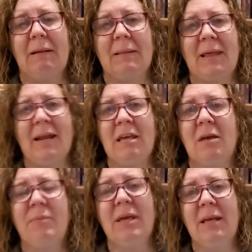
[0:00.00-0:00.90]
that he
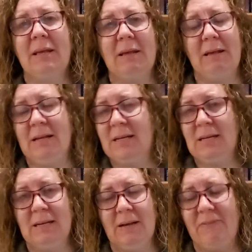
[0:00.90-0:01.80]
could be
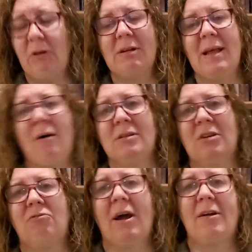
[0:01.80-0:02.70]
a very
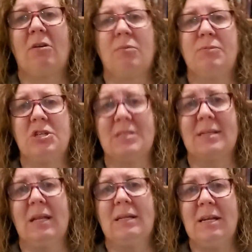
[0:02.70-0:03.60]
talented writer,
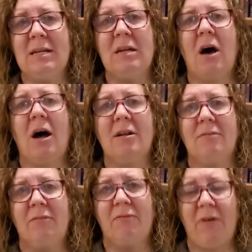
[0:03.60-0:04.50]
just did not
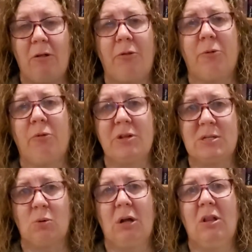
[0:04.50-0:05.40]
follow through with the
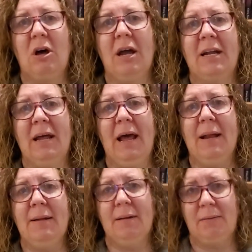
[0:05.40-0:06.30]
storyline
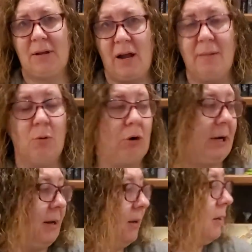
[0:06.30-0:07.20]
and kind of boring.